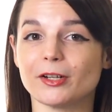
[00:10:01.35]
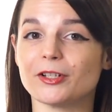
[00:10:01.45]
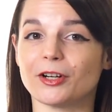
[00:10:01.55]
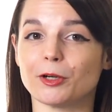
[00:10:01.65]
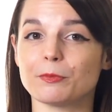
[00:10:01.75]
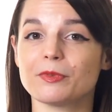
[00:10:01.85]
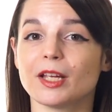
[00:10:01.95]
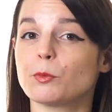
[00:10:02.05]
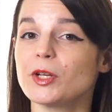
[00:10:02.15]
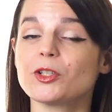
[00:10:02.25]
terms
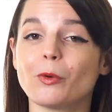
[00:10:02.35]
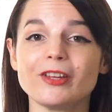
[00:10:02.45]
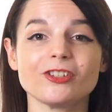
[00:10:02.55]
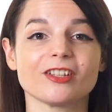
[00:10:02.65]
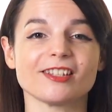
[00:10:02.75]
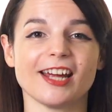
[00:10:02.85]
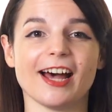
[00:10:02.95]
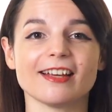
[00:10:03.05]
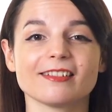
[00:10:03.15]
and which questions to ask